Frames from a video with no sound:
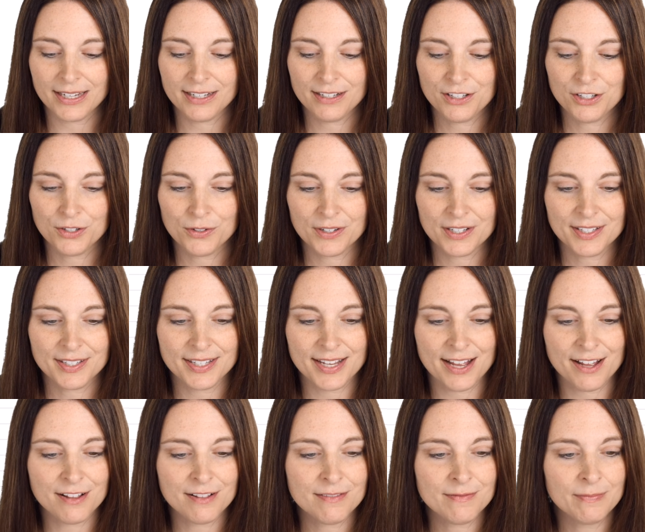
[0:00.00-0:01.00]
into
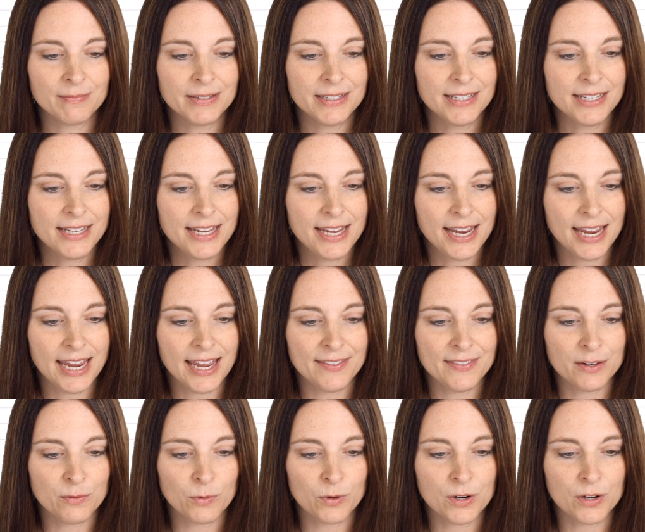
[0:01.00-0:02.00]
Excel,
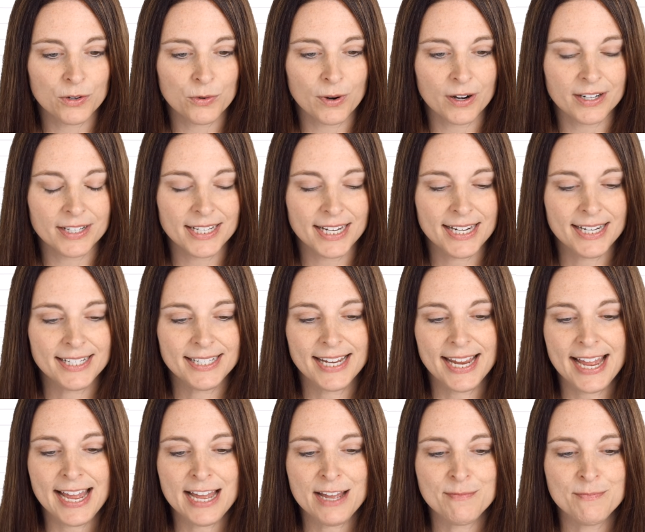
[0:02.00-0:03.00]
and then we'll go to our Data
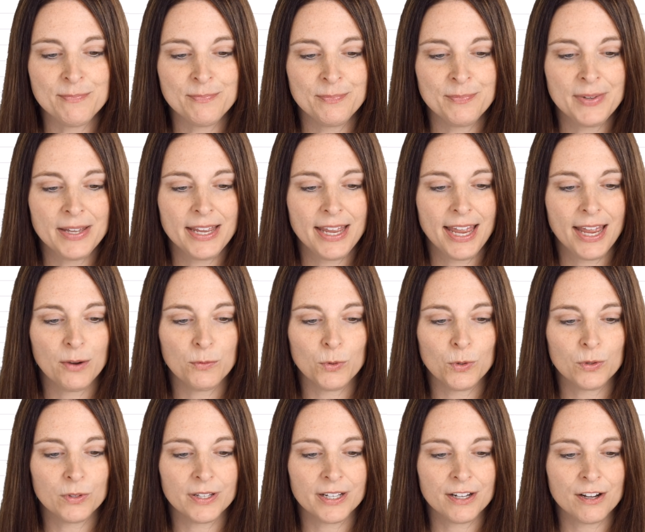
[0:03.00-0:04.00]
tab. We'll
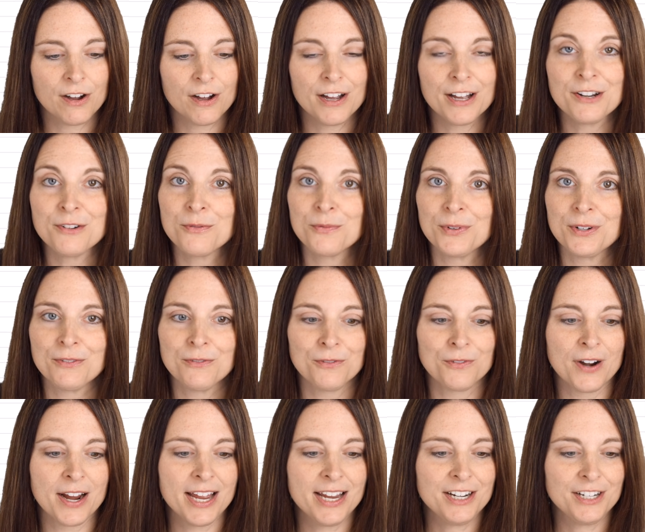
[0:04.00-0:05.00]
click on
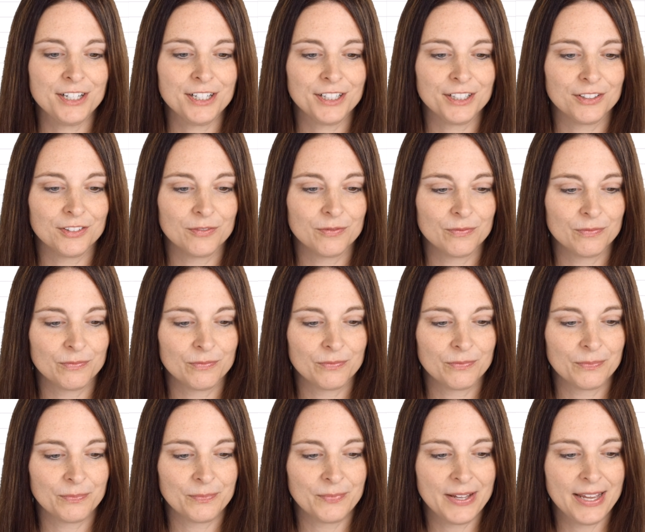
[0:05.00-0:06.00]
Refresh,
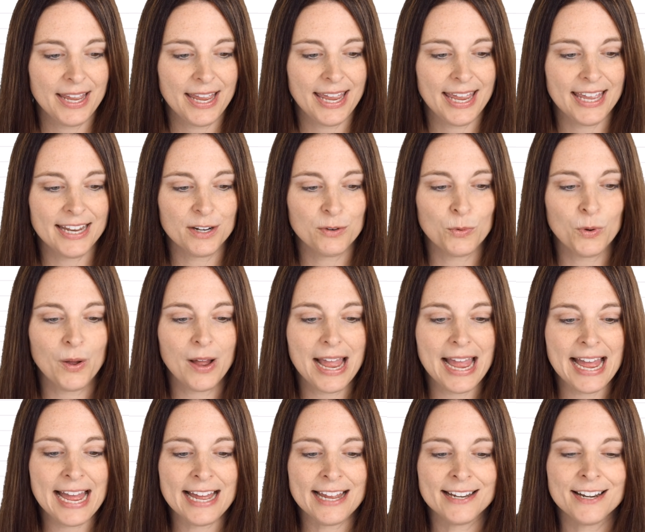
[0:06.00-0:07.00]
and it will
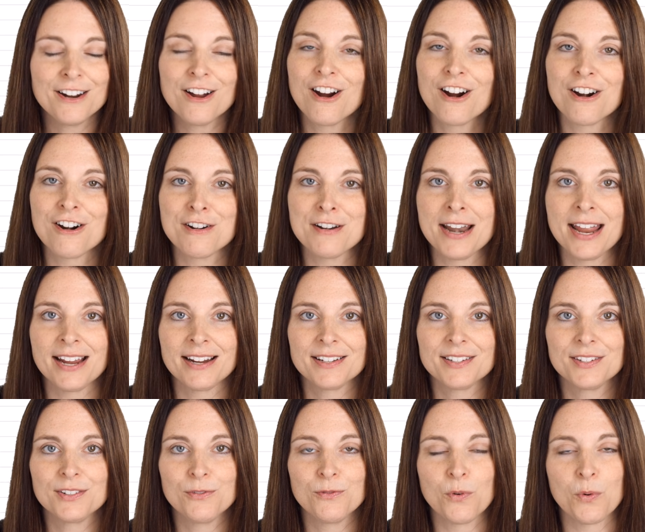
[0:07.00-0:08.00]
add our
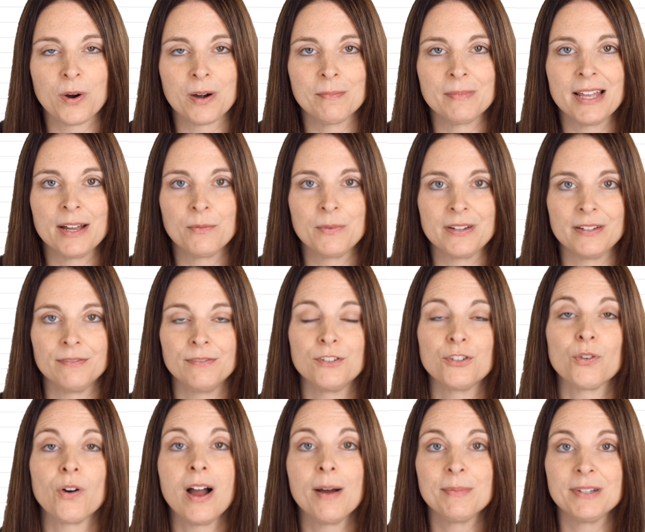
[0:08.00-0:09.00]
next form that we've
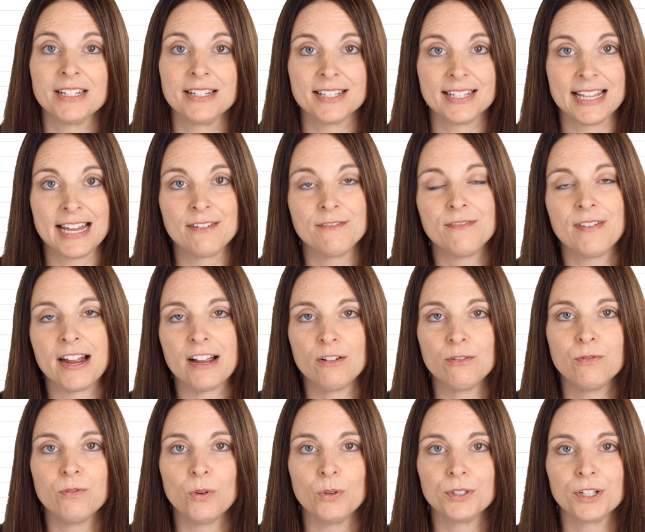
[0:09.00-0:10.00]
dropped into that file
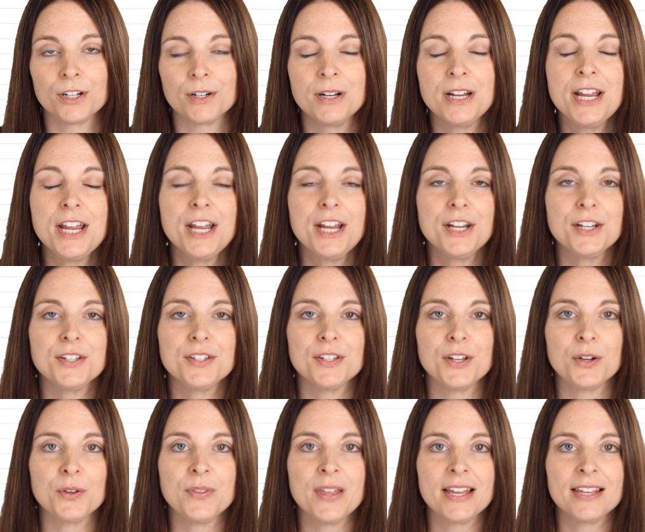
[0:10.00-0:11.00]
folder.
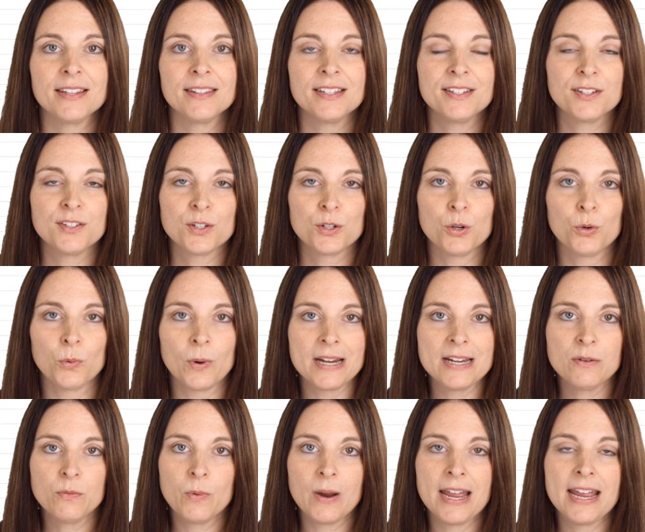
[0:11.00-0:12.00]
So that this is a
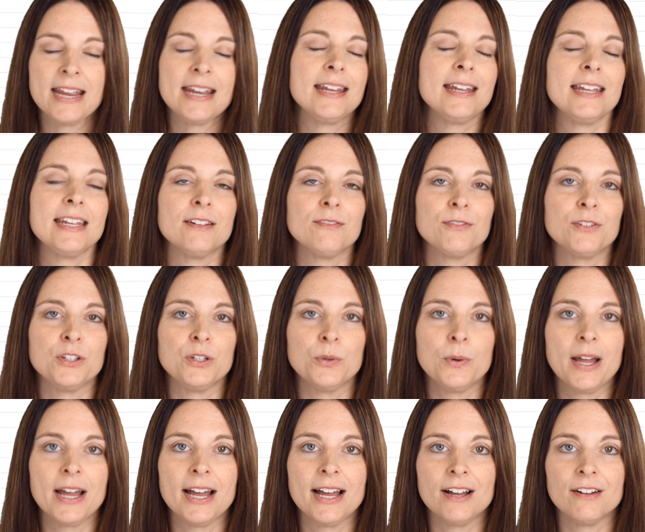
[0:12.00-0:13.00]
great way if you
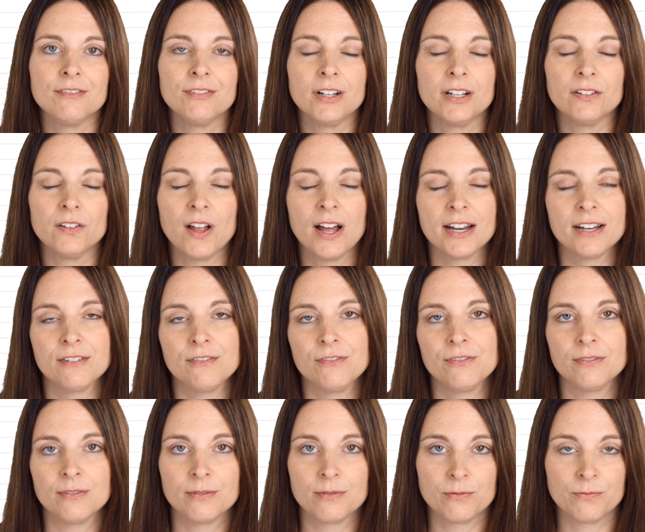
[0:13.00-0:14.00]
have a lot
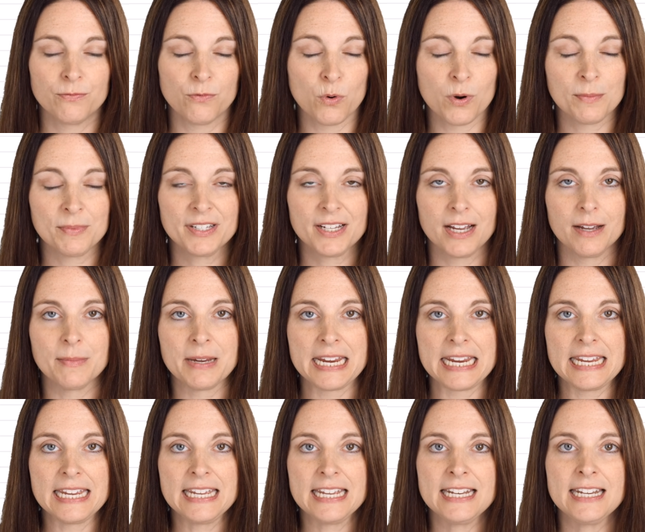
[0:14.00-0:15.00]
of forms coming
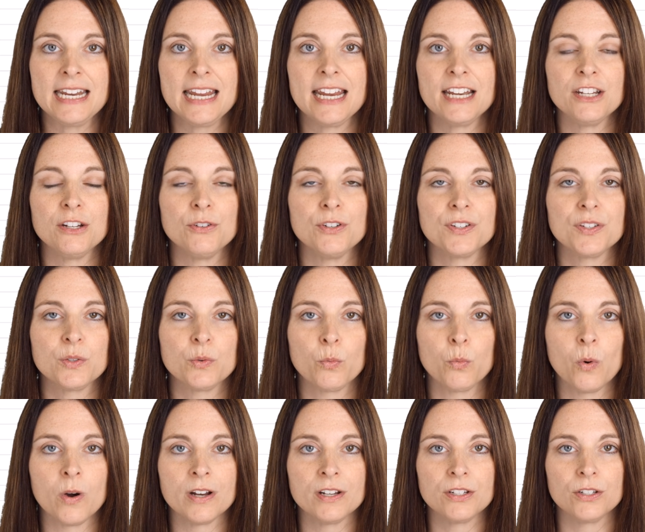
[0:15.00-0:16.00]
in and you just
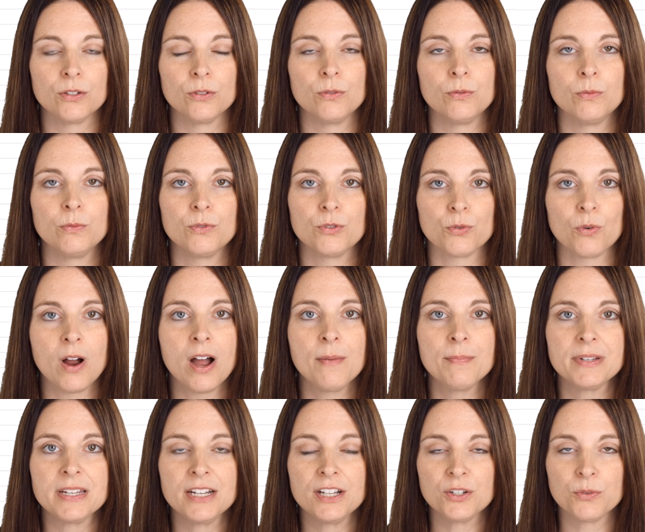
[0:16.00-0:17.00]
want to
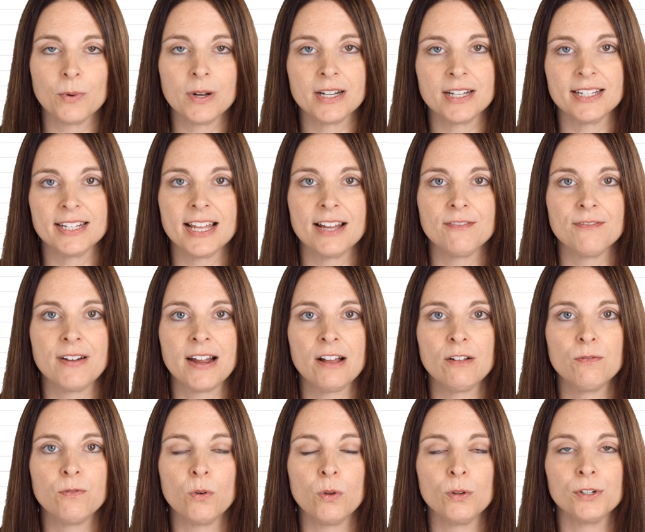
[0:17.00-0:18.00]
drop each one into that
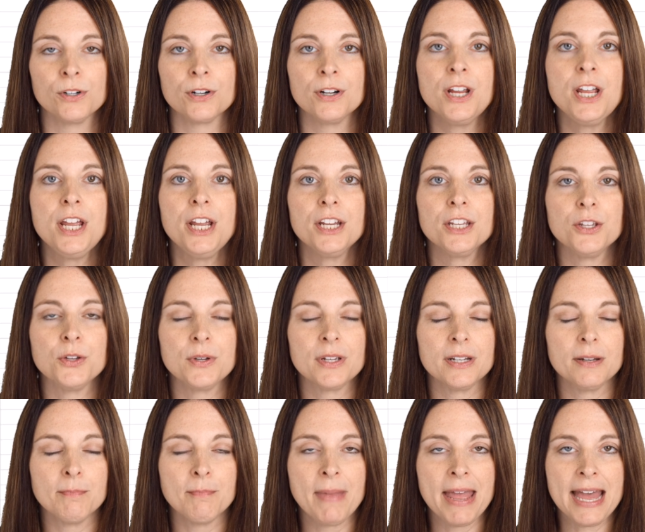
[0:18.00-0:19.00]
file folder, you
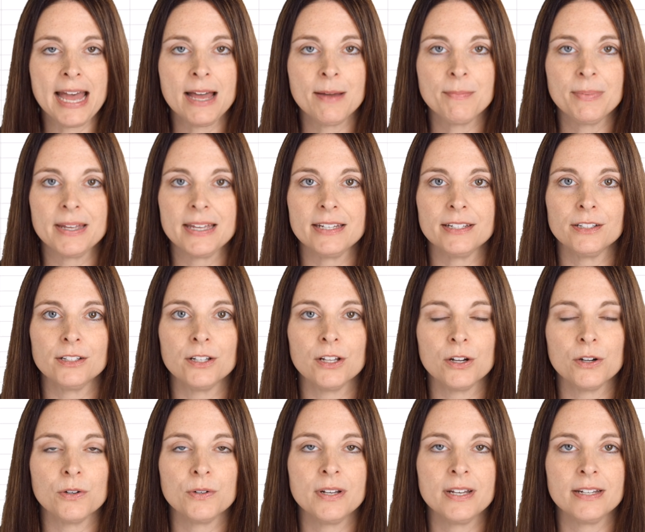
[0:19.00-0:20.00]
can map and
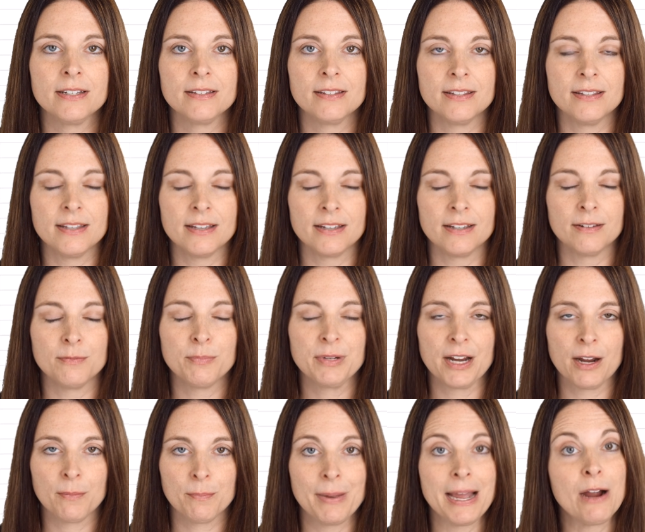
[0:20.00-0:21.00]
load the
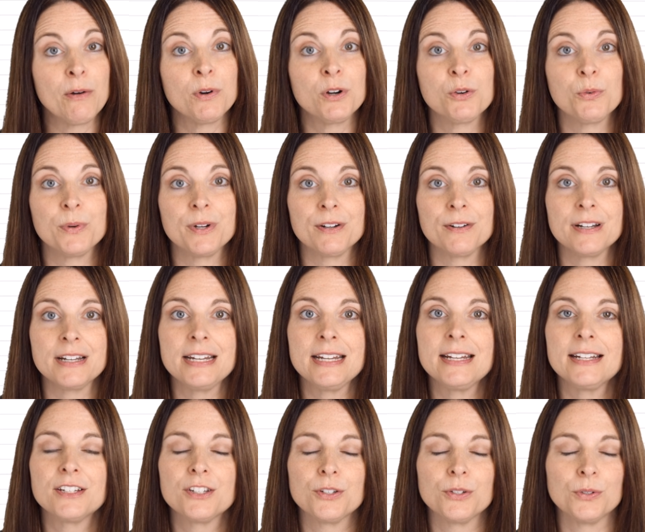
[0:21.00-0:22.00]
Power Query
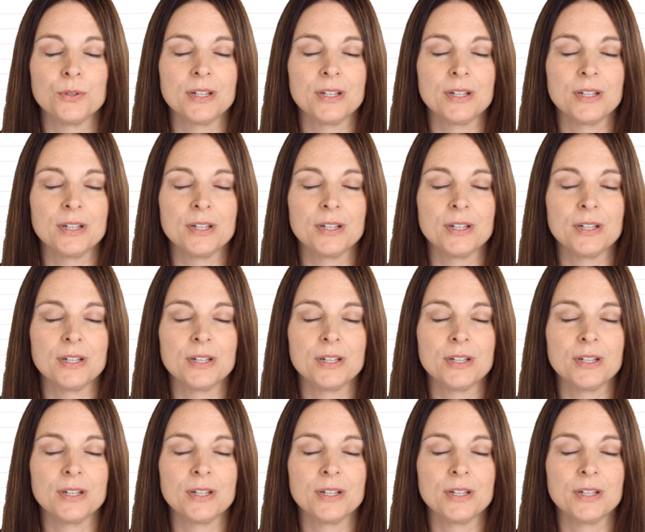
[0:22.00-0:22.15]
to